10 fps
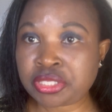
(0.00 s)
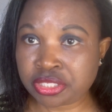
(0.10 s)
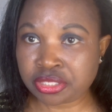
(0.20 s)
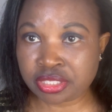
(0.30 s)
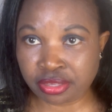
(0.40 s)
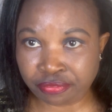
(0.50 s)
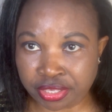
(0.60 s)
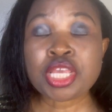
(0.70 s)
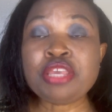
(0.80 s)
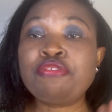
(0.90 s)

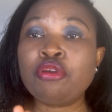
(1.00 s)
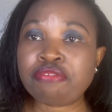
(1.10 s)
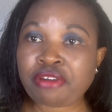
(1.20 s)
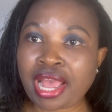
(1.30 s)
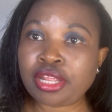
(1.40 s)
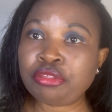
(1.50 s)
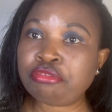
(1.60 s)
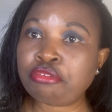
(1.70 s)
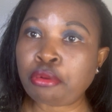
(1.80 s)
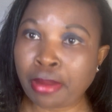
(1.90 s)
certificate if you're filing
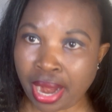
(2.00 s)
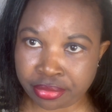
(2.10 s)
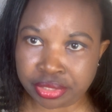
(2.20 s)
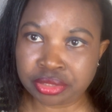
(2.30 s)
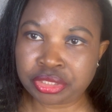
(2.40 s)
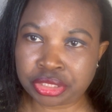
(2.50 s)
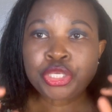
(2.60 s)
through marriage.